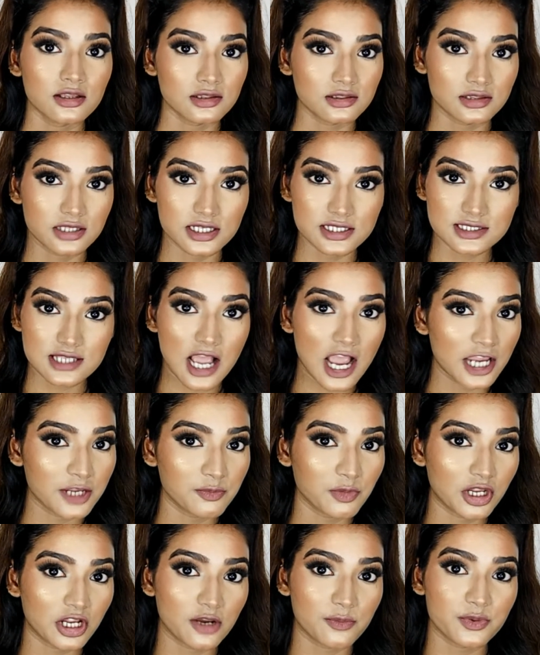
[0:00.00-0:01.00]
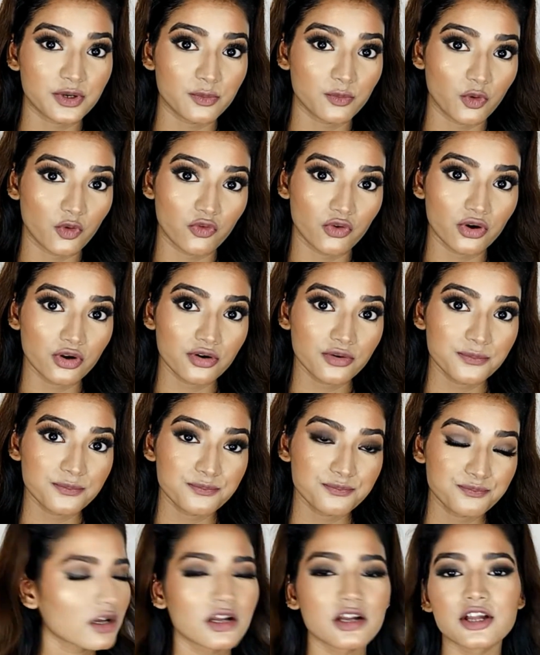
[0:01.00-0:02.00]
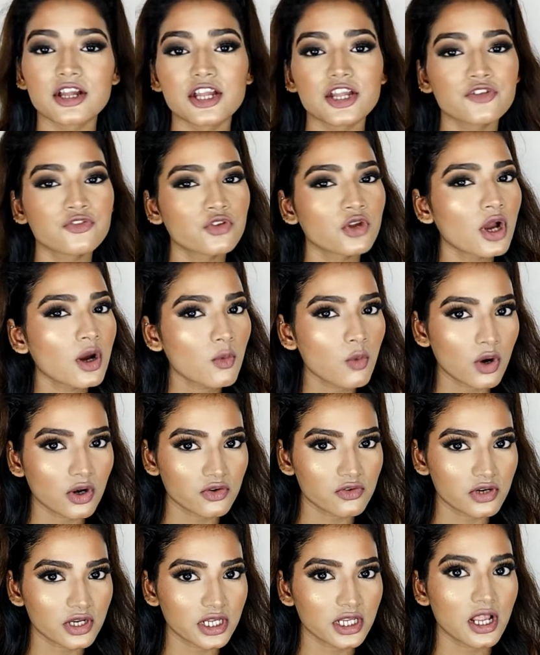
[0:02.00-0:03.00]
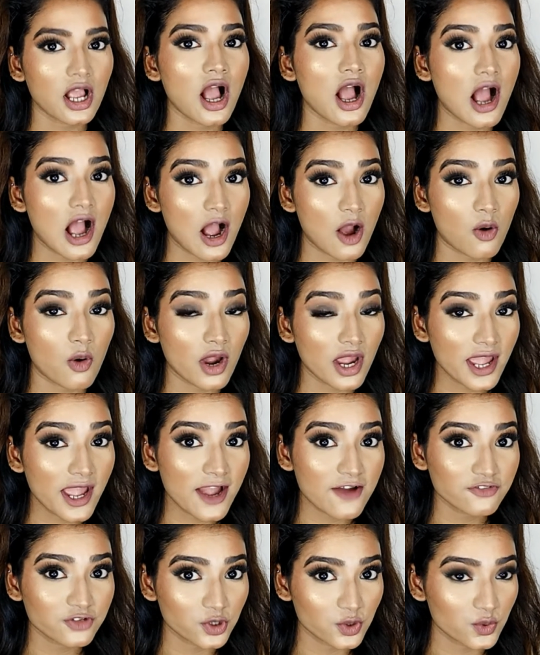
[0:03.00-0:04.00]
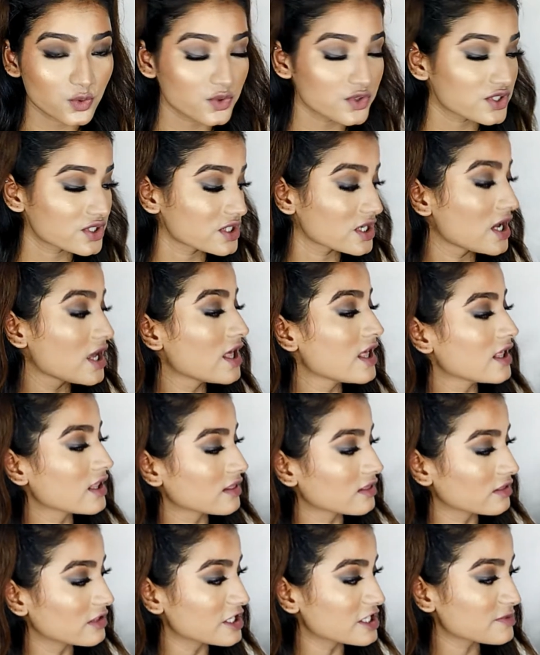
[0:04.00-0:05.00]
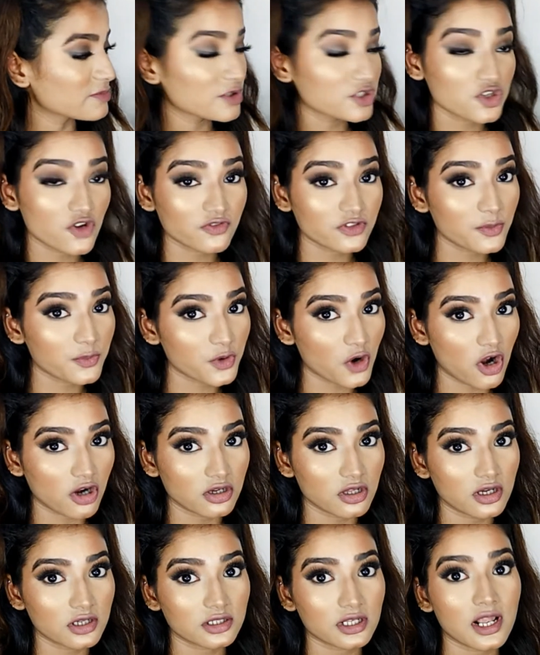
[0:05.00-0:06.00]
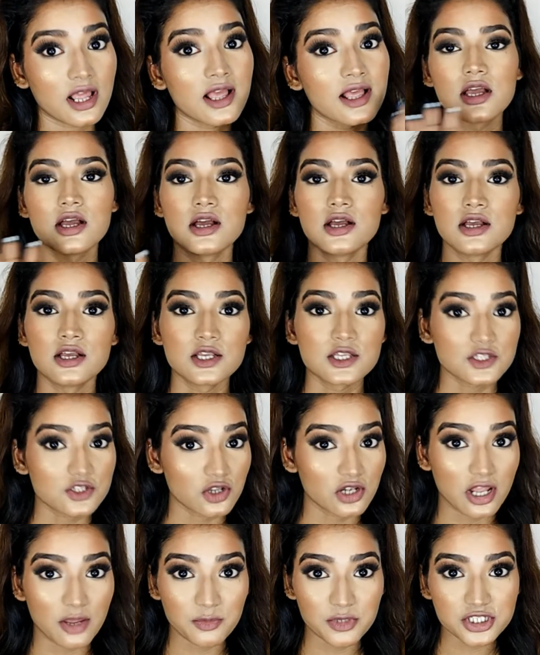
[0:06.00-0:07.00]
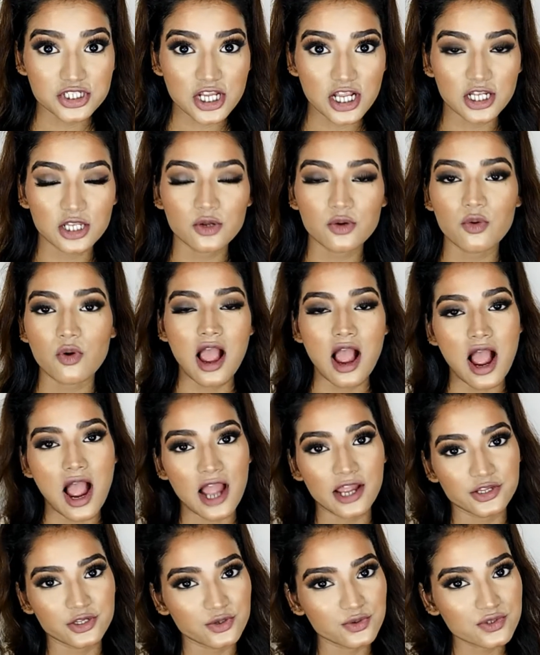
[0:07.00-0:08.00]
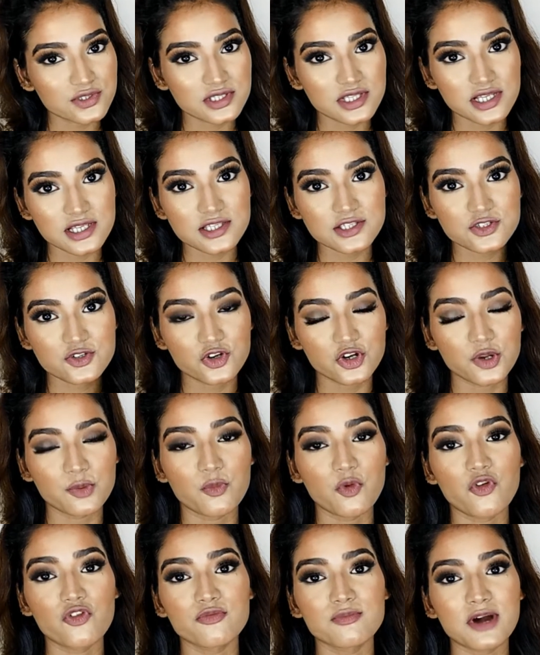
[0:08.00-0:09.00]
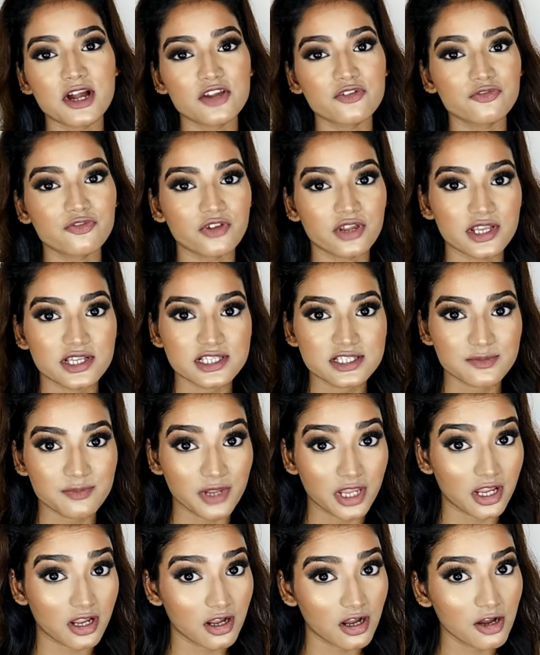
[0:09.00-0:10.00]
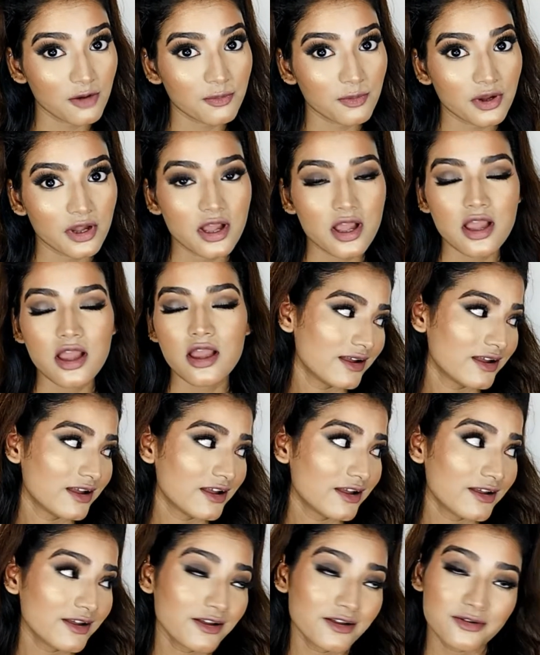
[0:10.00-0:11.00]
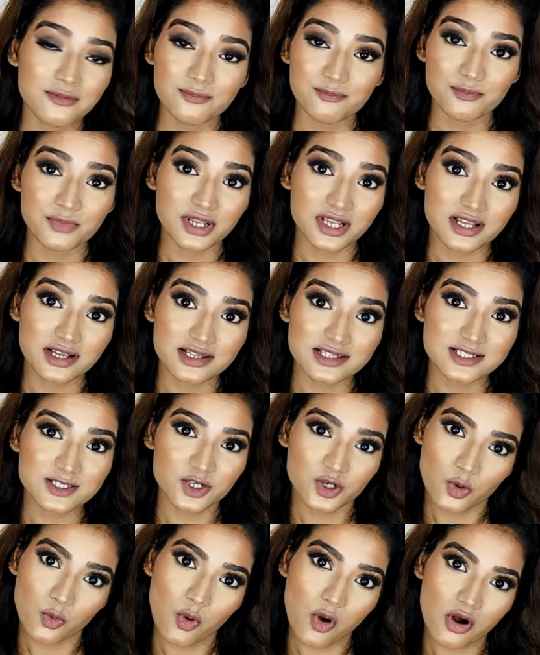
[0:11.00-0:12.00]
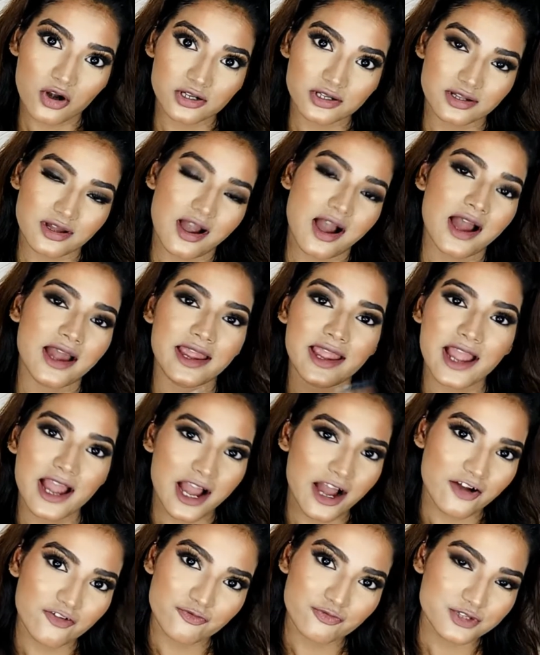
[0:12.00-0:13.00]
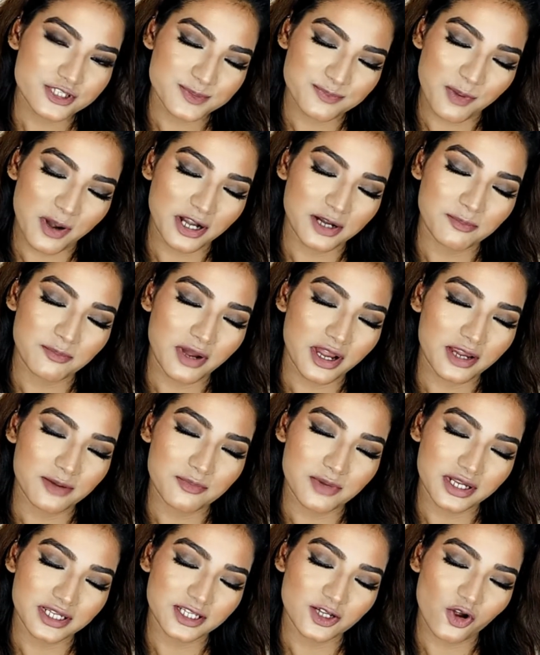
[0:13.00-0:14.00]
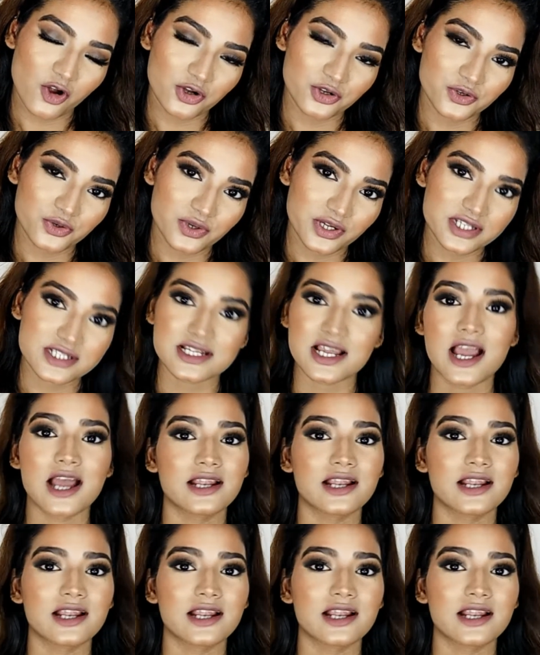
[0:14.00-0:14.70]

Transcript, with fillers: this eye makeup remover. If you're wondering how I have used this much of the product so let me tell you, I use this to remove my face makeup because you know what? I have spent my money onto it